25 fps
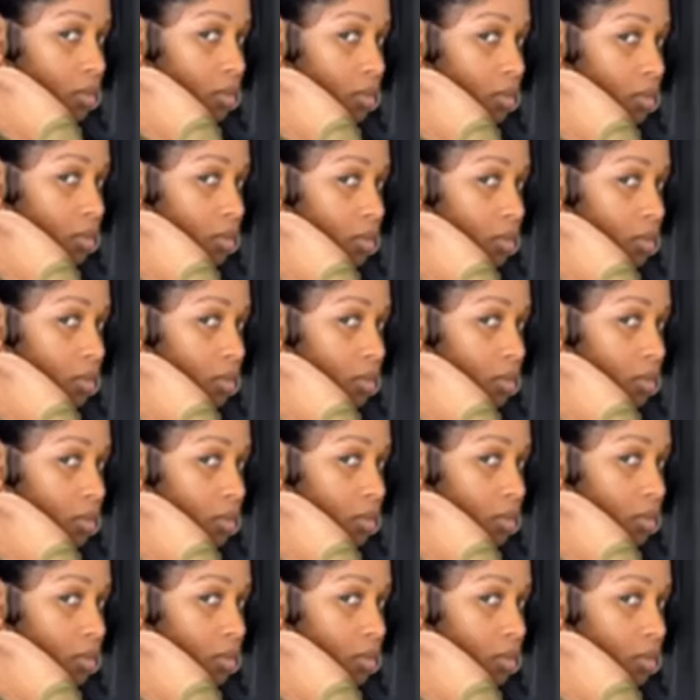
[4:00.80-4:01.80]

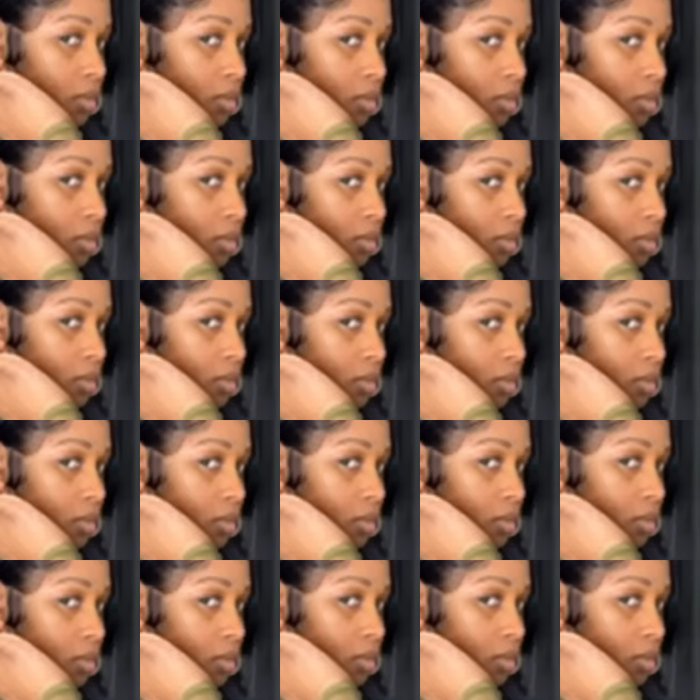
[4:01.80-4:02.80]

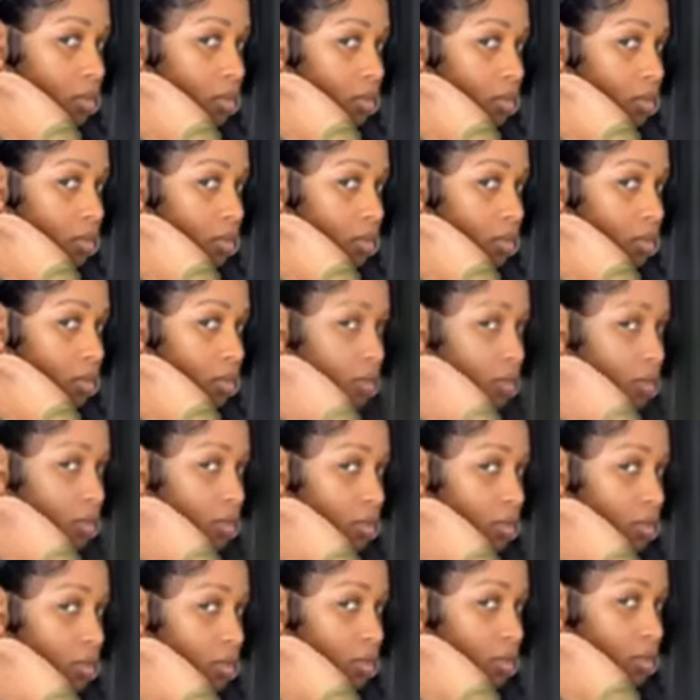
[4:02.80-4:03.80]

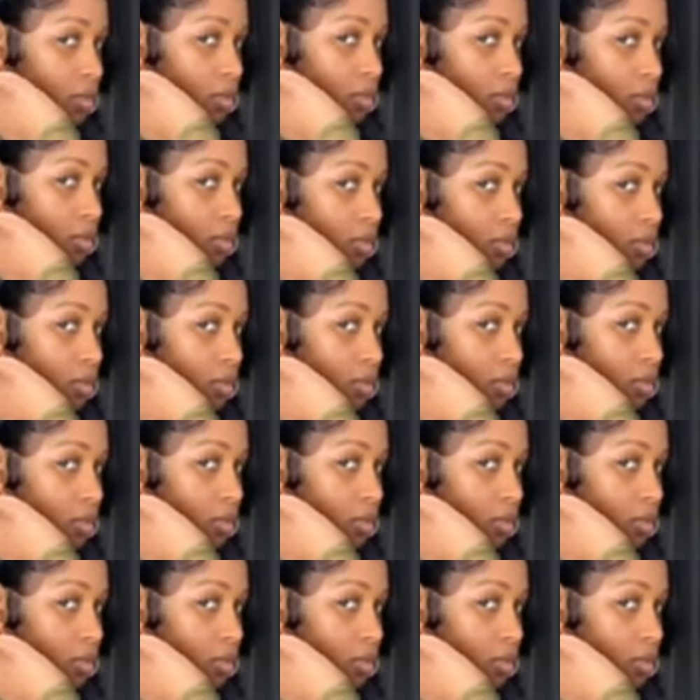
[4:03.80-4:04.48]
This person isn't speaking.